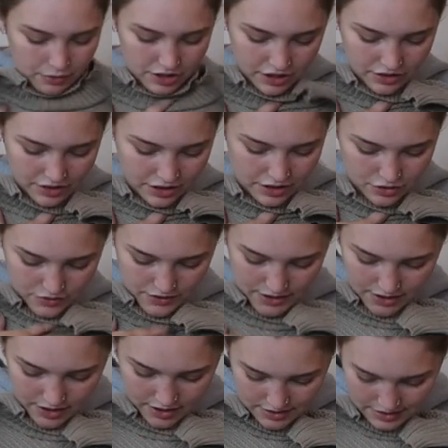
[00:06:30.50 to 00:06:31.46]
which I think is
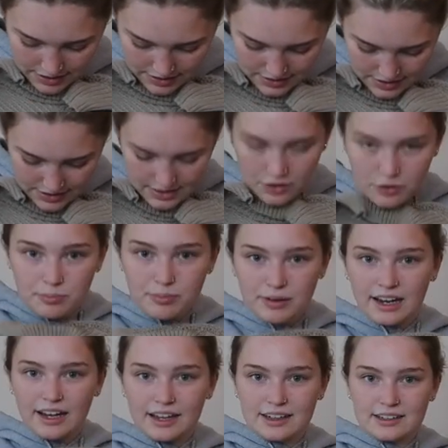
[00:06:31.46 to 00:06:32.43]
really nice. And there's these little
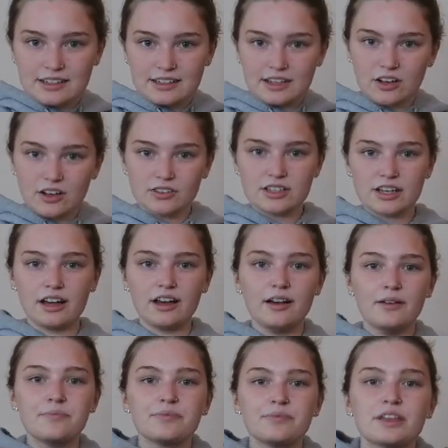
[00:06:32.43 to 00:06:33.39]
plait details
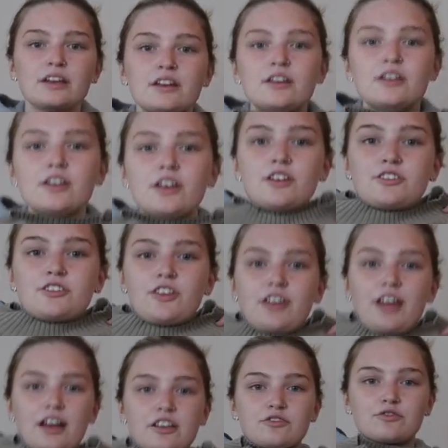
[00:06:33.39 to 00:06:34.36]
here. So
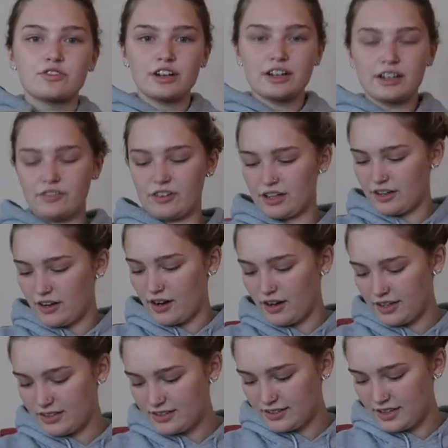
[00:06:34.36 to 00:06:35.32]
yeah, it's really, really
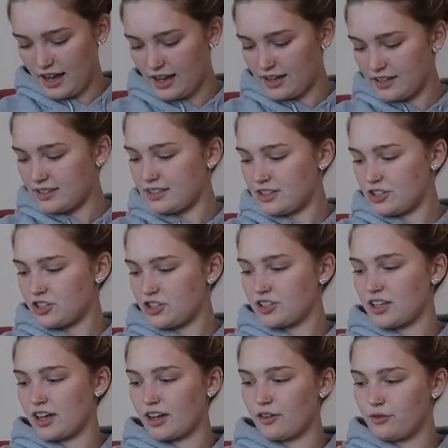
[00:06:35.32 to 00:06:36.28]
nice, and it's
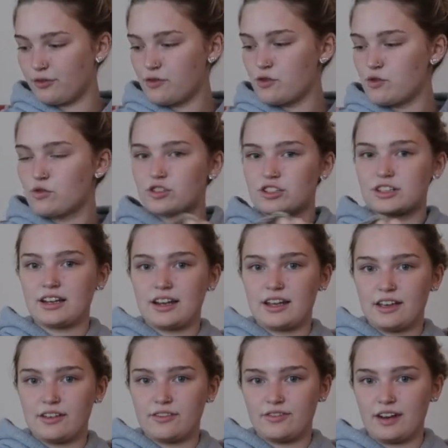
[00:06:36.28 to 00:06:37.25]
just like a full
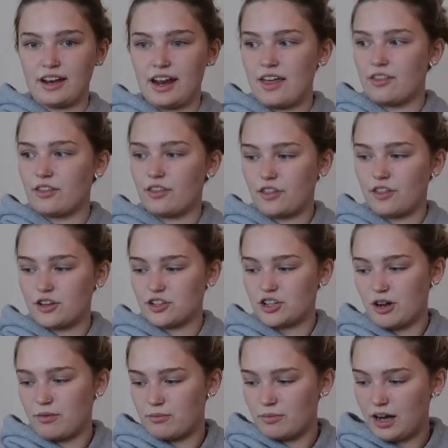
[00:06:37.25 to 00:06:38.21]
sleeve length
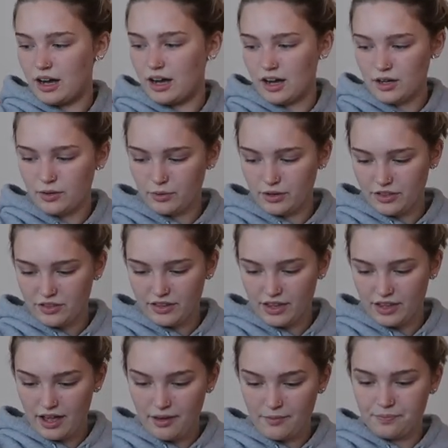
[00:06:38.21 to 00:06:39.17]
jumper with
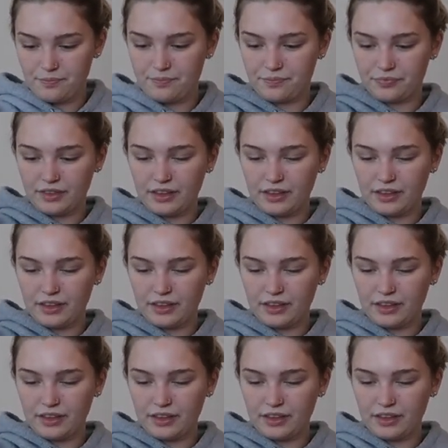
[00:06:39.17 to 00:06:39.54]
the